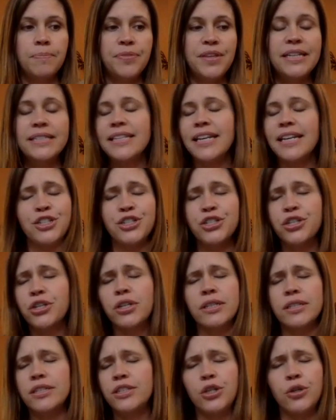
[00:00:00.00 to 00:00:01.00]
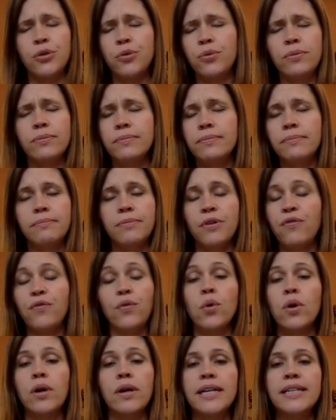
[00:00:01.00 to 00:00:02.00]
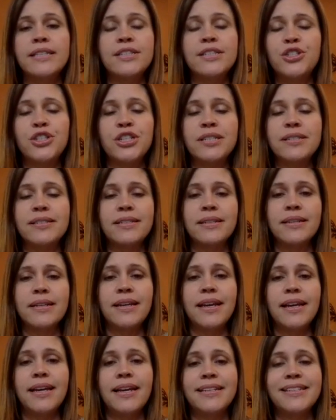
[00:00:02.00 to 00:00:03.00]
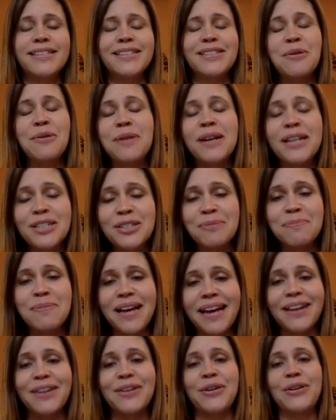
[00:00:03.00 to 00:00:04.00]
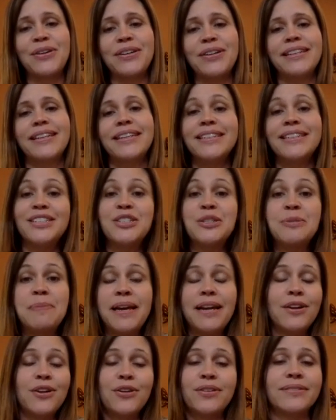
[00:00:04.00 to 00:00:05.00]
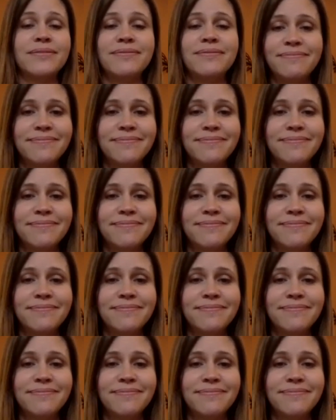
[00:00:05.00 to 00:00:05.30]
things I just couldn't do before. It's just so much better. It's just better.